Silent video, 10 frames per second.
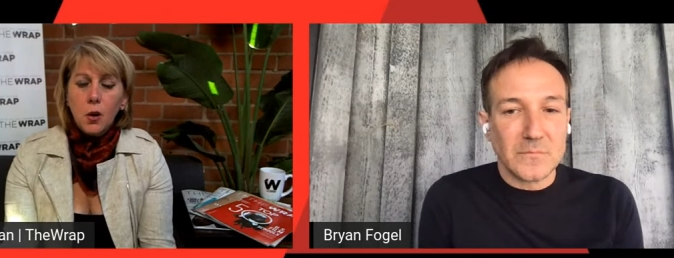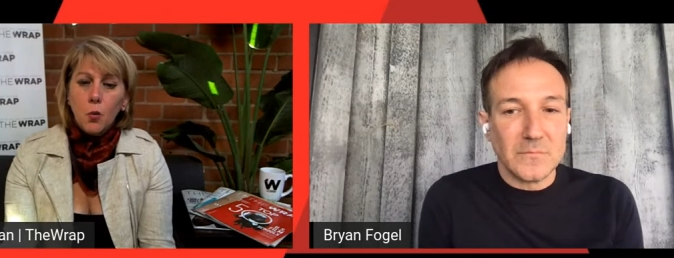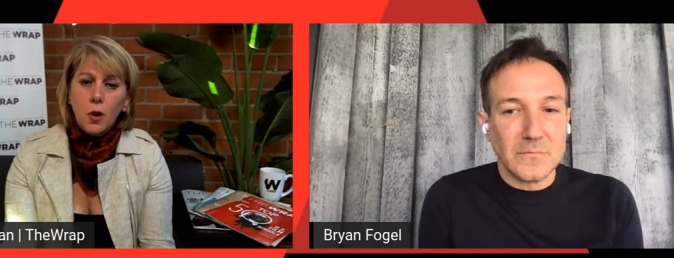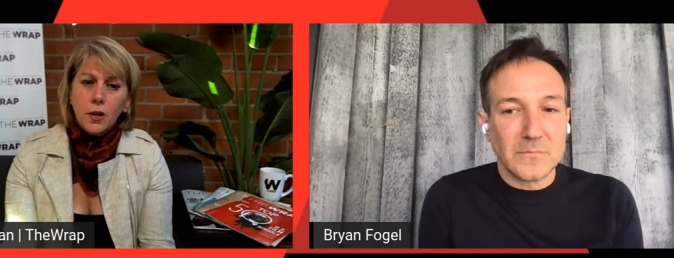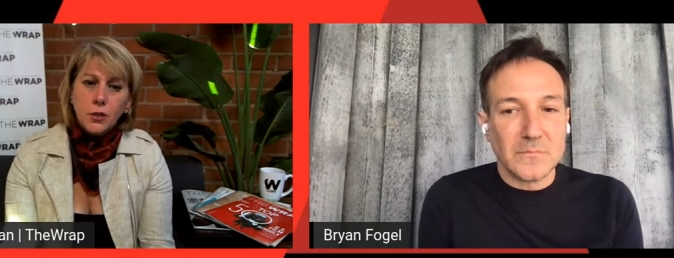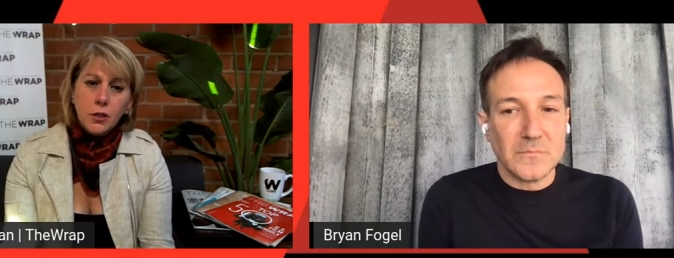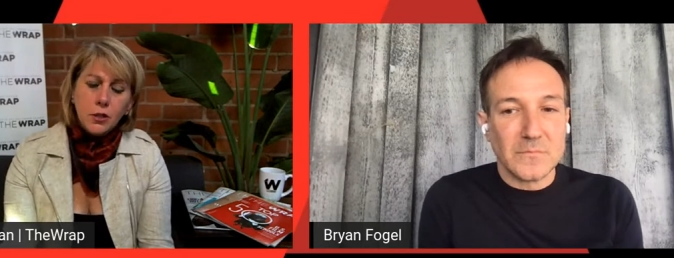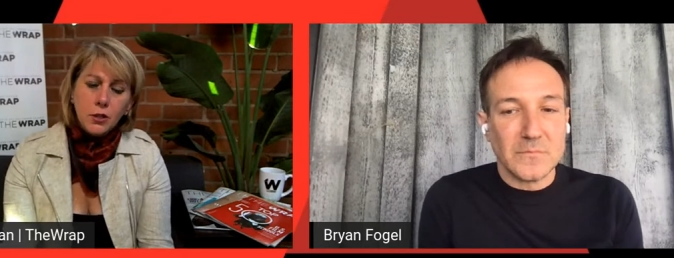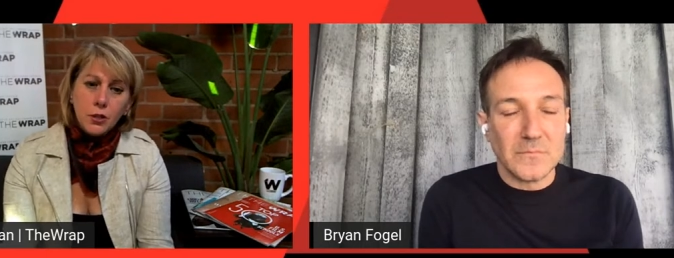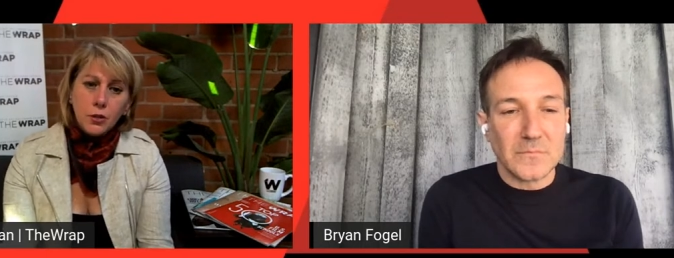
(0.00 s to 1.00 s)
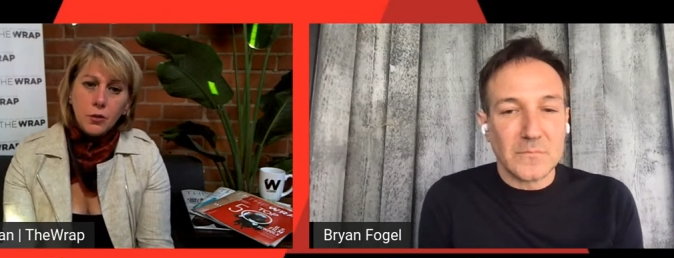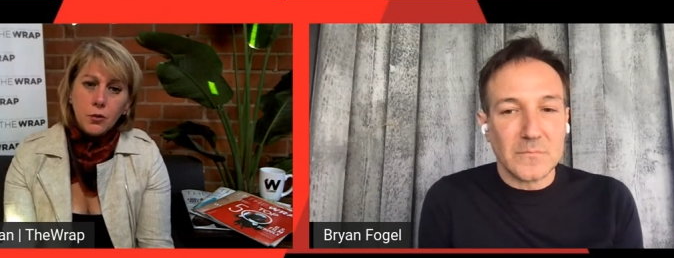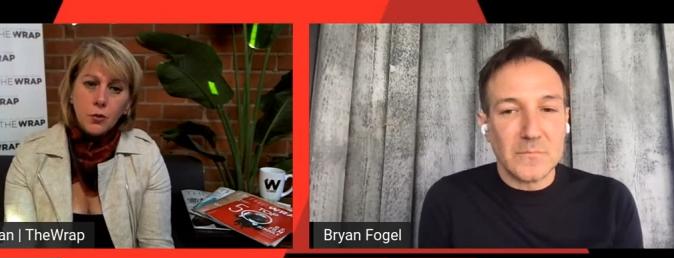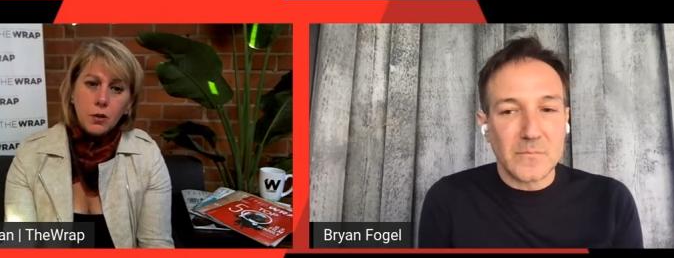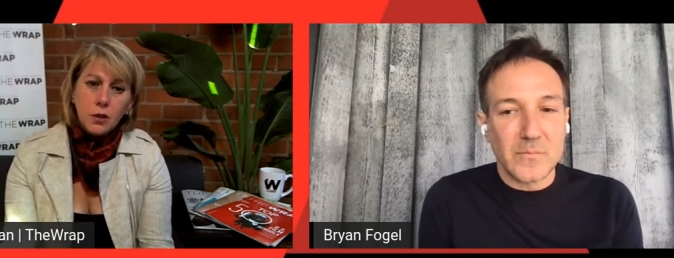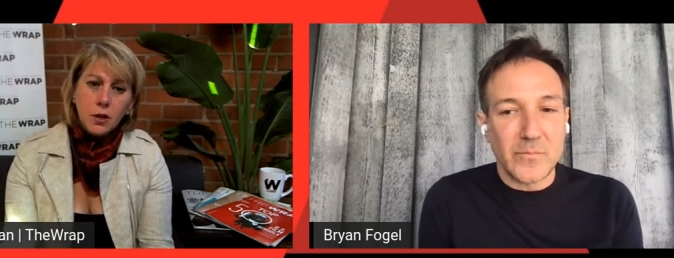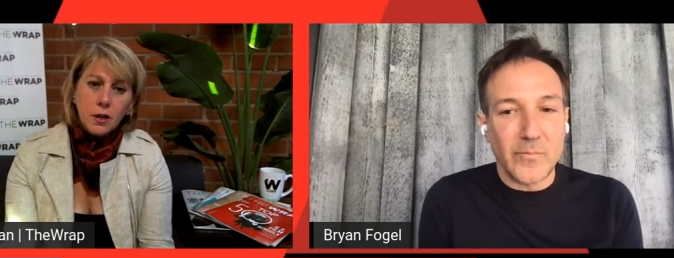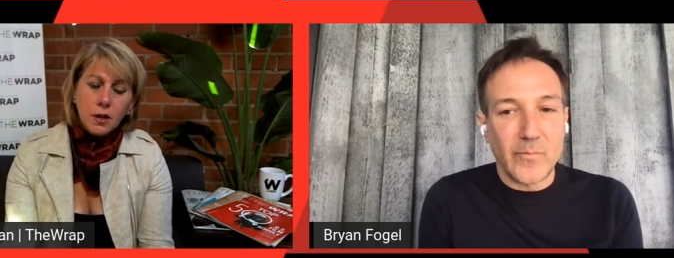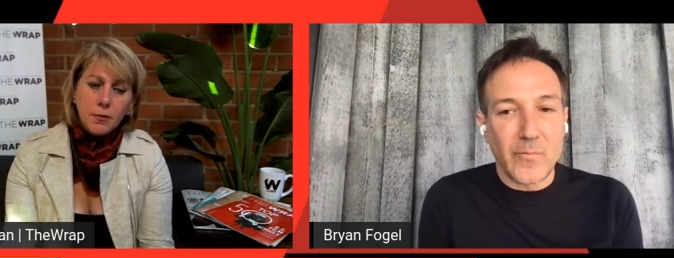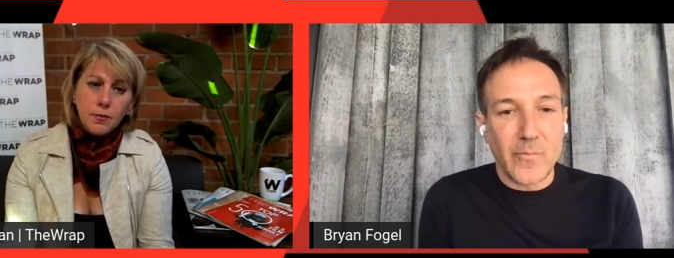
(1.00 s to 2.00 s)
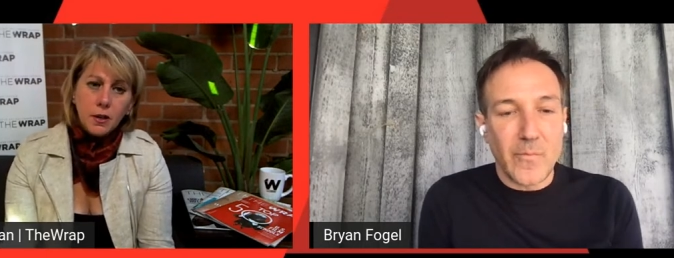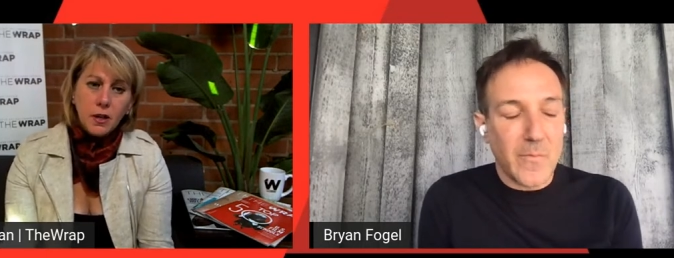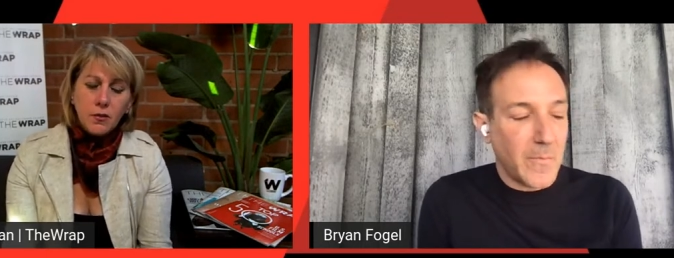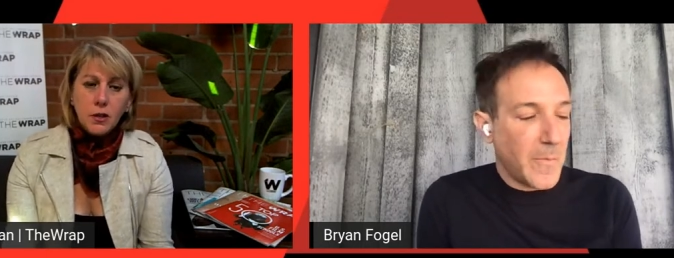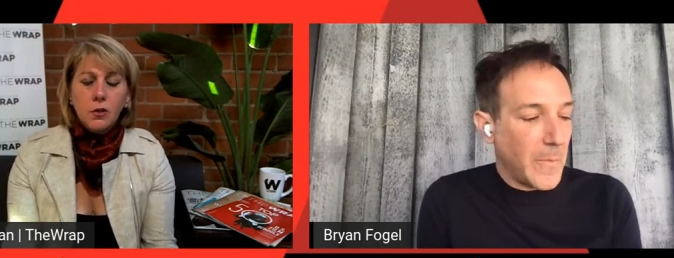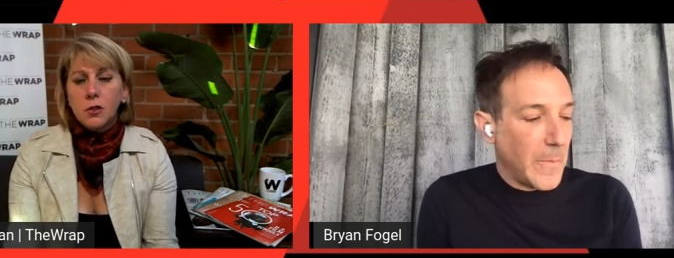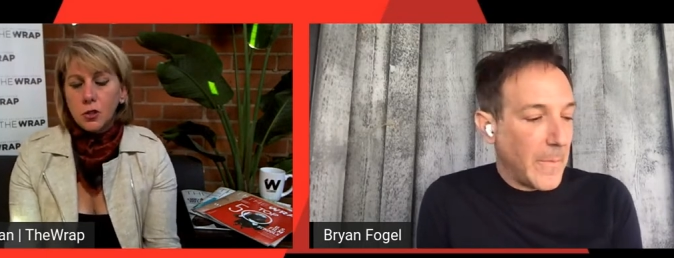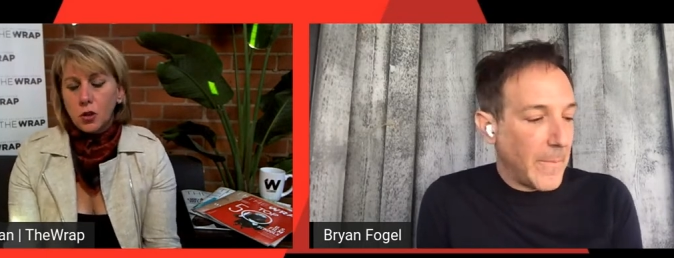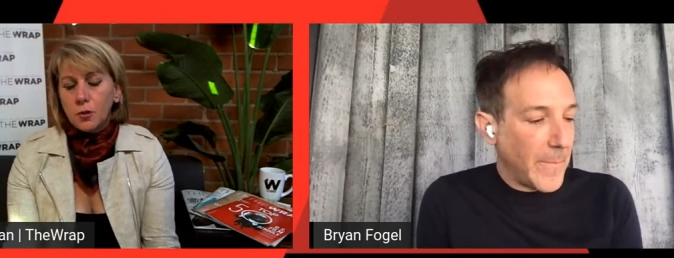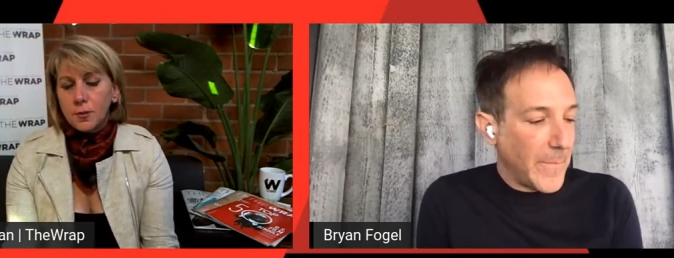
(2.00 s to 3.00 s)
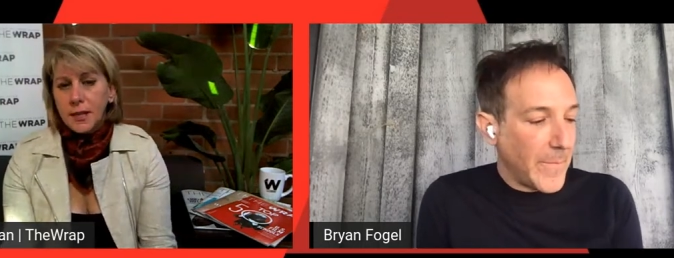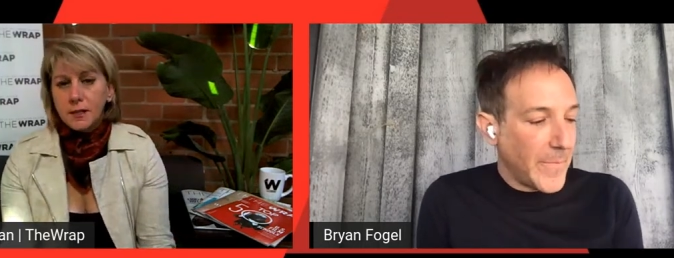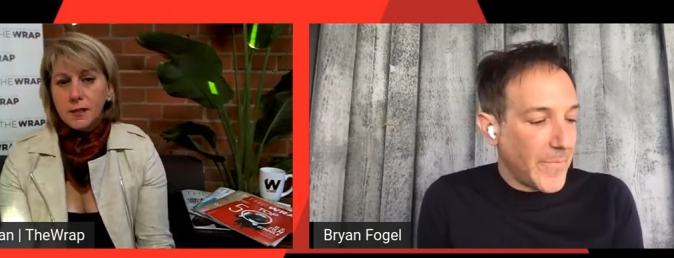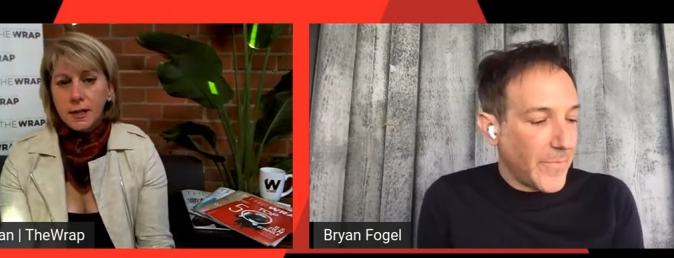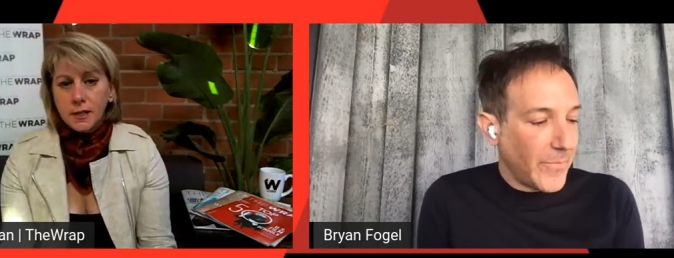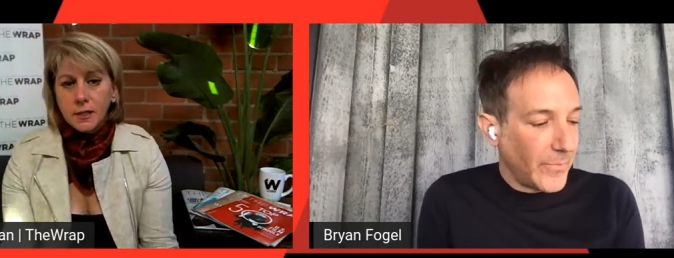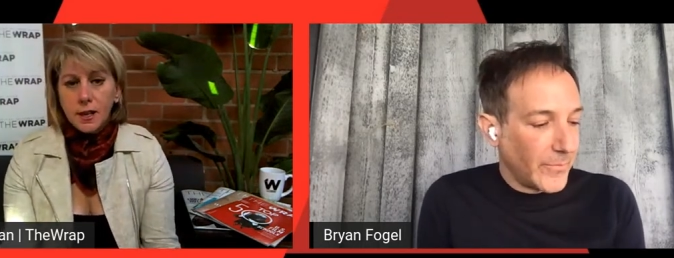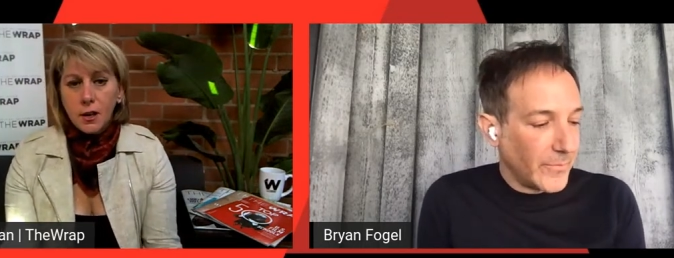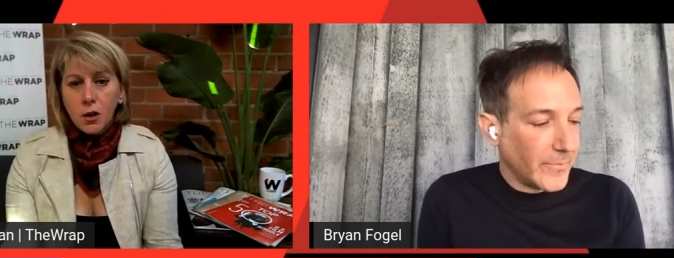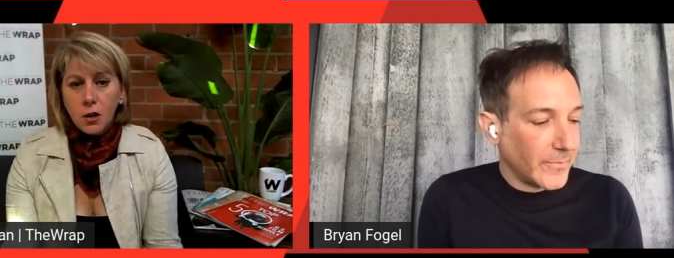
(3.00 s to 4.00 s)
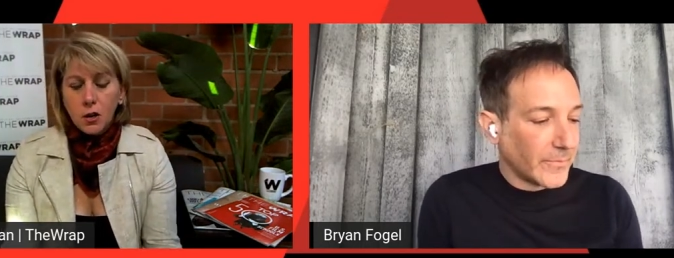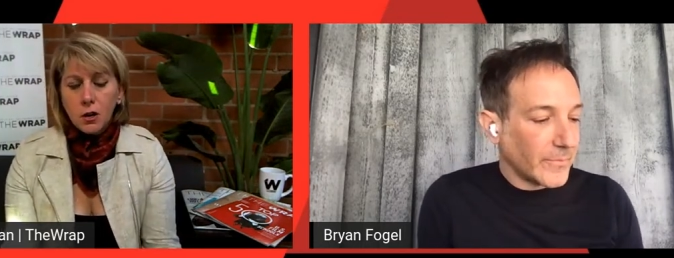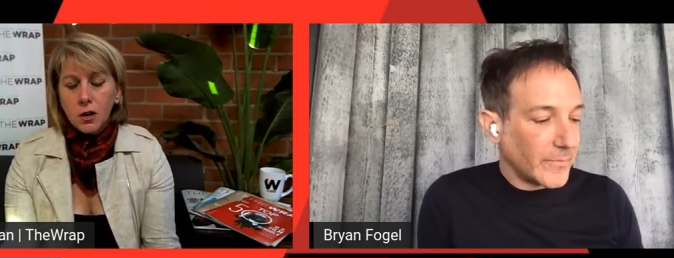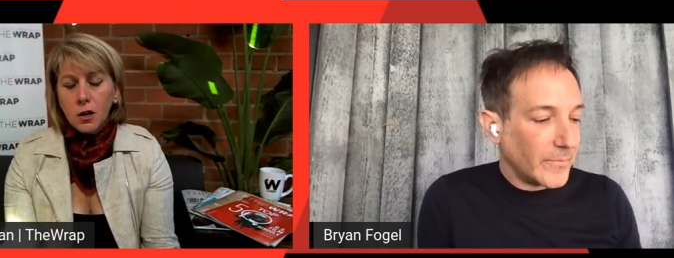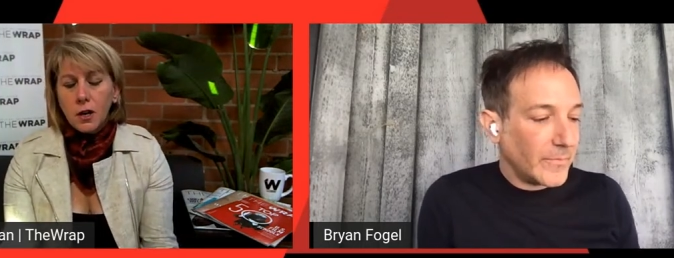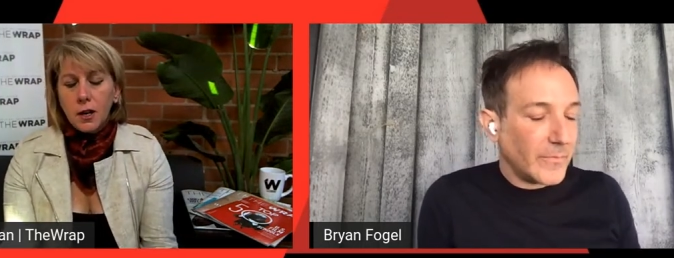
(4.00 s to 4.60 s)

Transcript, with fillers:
Speaker 1: What to you, um, given the circumstances as they are,